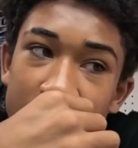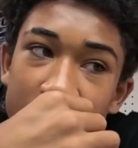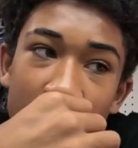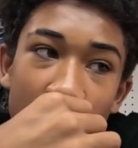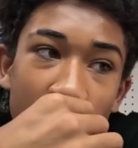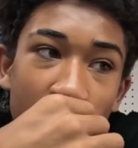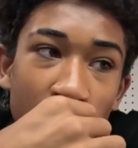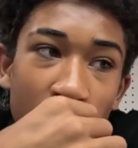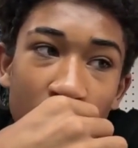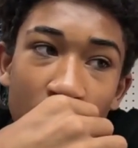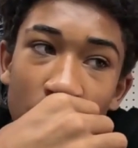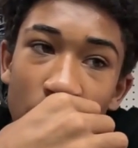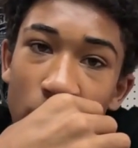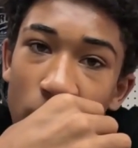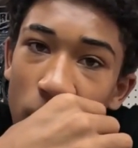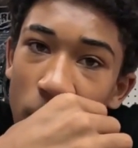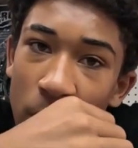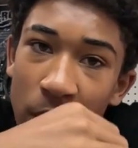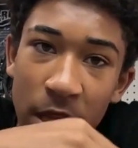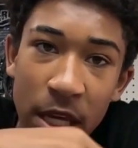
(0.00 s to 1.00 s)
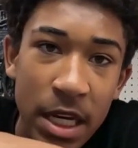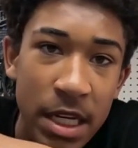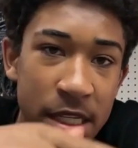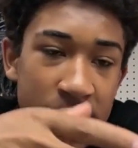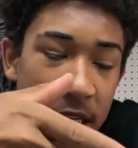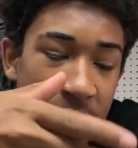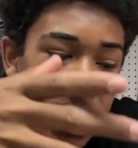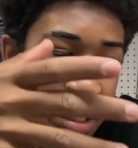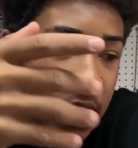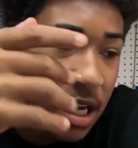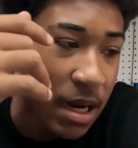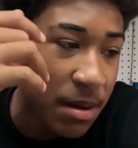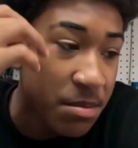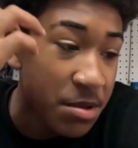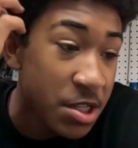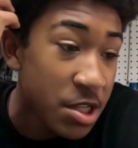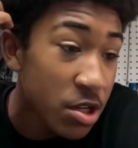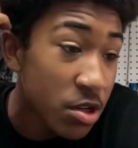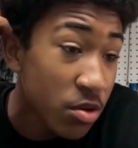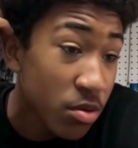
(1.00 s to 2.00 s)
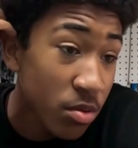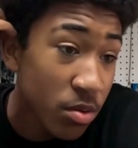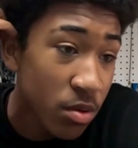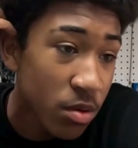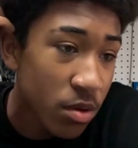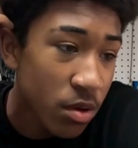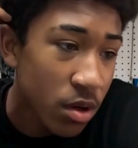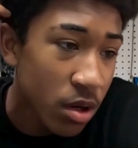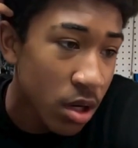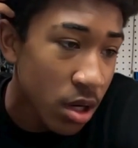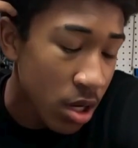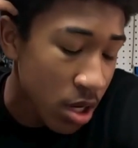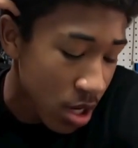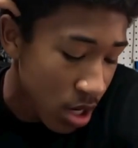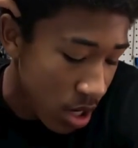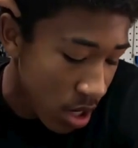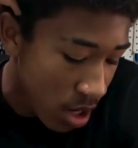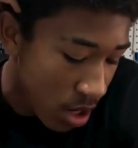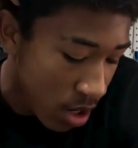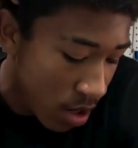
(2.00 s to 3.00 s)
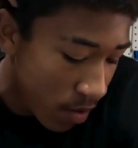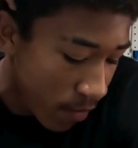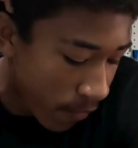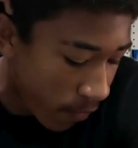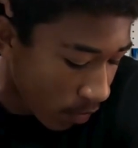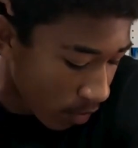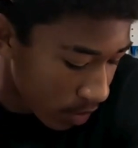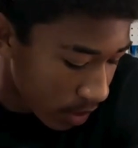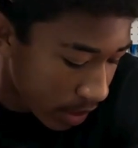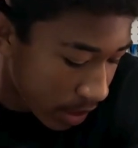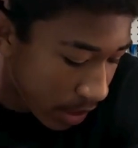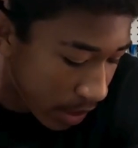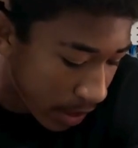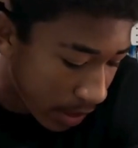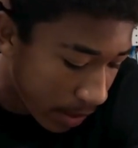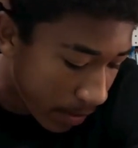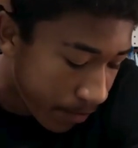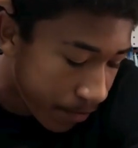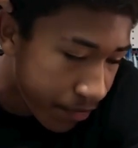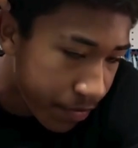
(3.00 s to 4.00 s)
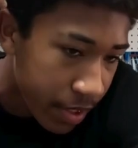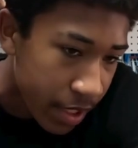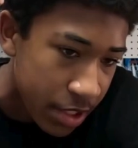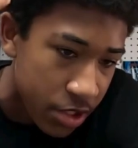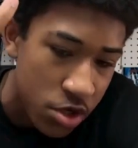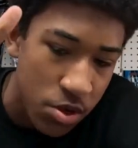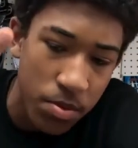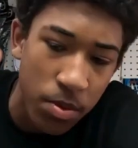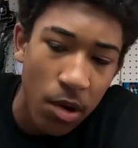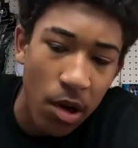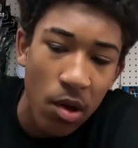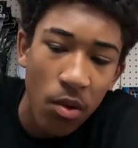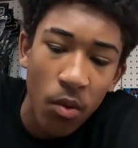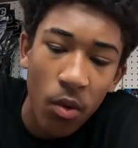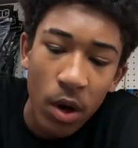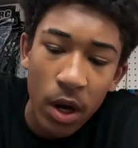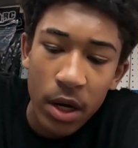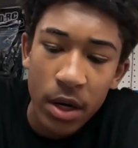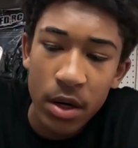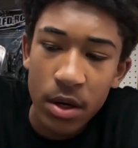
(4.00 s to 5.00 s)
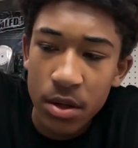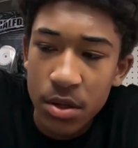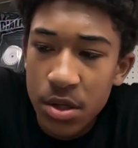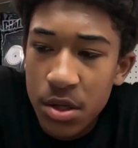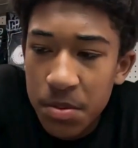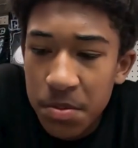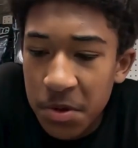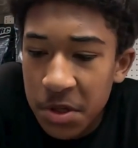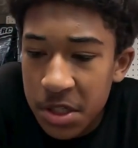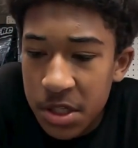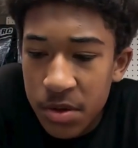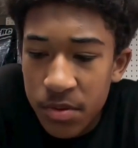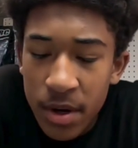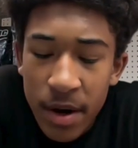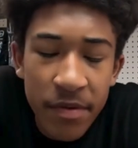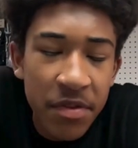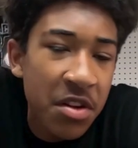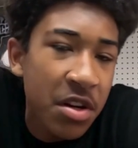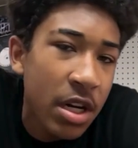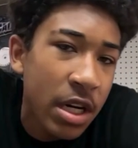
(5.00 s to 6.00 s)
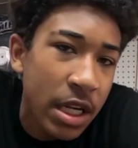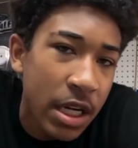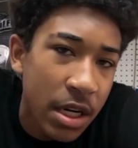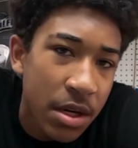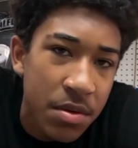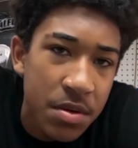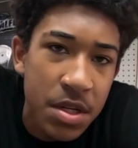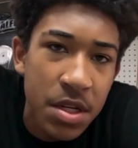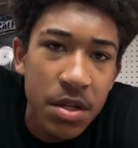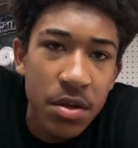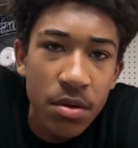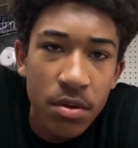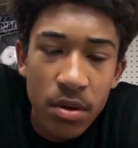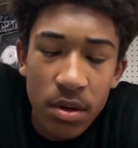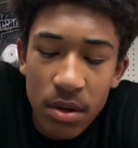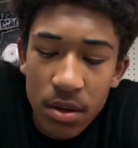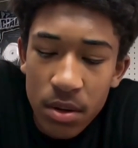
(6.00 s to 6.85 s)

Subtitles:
no release anytime soon for the 2.1 or 2.2, whatever they're gonna go to.